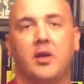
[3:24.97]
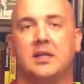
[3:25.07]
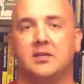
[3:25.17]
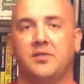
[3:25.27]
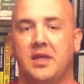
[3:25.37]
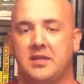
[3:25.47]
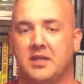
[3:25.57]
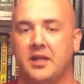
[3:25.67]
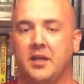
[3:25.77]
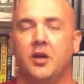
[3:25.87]
kinds of things in
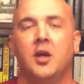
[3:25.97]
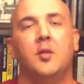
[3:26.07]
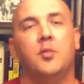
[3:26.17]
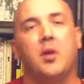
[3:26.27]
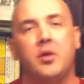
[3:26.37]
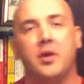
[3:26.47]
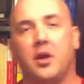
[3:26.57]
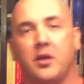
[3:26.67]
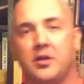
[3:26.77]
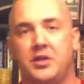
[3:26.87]
here. But I want to
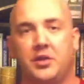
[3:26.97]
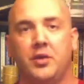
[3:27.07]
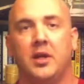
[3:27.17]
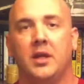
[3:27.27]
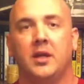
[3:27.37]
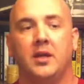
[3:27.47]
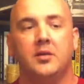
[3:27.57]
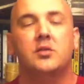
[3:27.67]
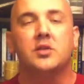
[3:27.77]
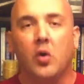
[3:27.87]
encourage you,
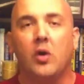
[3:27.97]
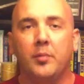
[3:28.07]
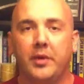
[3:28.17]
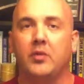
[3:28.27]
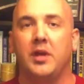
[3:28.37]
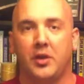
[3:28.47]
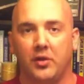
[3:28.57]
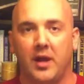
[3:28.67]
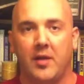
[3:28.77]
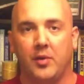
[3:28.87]
start building your
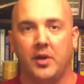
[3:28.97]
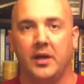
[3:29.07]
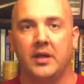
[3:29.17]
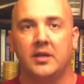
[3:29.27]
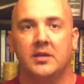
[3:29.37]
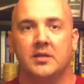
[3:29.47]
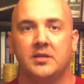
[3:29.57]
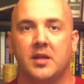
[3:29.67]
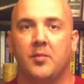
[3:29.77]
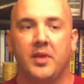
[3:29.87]
library.
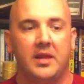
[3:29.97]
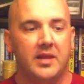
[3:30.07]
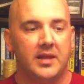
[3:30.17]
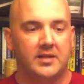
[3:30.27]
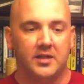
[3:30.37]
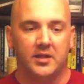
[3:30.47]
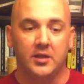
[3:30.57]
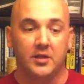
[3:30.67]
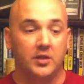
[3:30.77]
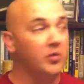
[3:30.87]
Something that
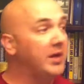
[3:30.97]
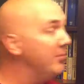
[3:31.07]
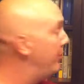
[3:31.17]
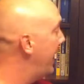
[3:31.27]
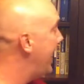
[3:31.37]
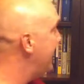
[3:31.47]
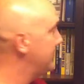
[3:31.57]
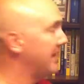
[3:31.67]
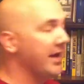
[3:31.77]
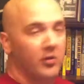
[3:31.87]
you can
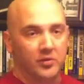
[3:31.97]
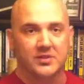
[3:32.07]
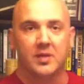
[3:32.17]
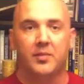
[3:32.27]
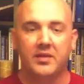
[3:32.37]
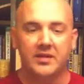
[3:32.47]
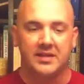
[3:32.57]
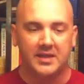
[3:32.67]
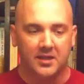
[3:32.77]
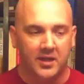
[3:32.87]
pass down. Something that's
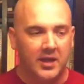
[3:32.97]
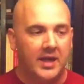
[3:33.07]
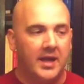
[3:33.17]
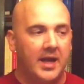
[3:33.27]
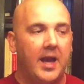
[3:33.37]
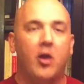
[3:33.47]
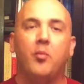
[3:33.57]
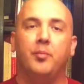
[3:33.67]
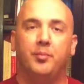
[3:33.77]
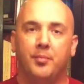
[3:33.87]
going to
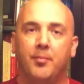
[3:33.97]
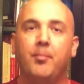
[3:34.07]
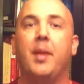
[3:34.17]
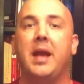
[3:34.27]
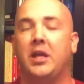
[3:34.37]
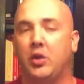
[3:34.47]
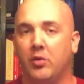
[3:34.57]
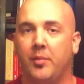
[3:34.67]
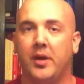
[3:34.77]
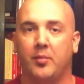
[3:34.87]
help make you
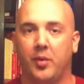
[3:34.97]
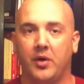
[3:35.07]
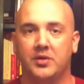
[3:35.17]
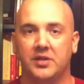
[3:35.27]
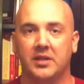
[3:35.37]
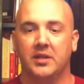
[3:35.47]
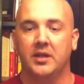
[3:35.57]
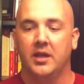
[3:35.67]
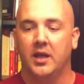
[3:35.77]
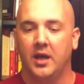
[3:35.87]
a better person.
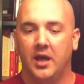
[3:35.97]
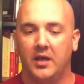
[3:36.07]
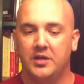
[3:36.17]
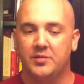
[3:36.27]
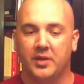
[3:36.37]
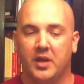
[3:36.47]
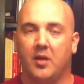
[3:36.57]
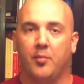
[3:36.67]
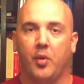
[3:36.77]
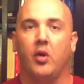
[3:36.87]
Just
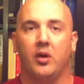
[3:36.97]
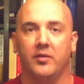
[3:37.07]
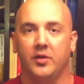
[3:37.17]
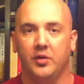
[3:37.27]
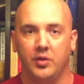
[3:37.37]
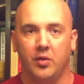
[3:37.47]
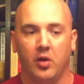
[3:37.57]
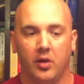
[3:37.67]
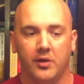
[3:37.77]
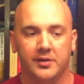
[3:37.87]
become part of who you
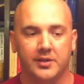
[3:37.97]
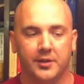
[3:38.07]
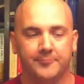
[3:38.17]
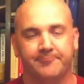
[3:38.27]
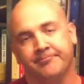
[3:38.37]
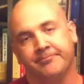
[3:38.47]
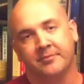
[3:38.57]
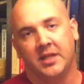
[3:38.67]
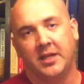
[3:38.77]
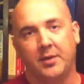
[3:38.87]
are. So
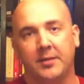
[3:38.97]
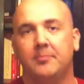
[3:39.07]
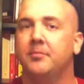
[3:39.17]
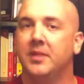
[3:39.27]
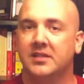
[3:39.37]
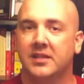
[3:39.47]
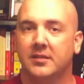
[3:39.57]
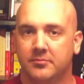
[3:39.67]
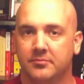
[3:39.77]
anyway, that's it.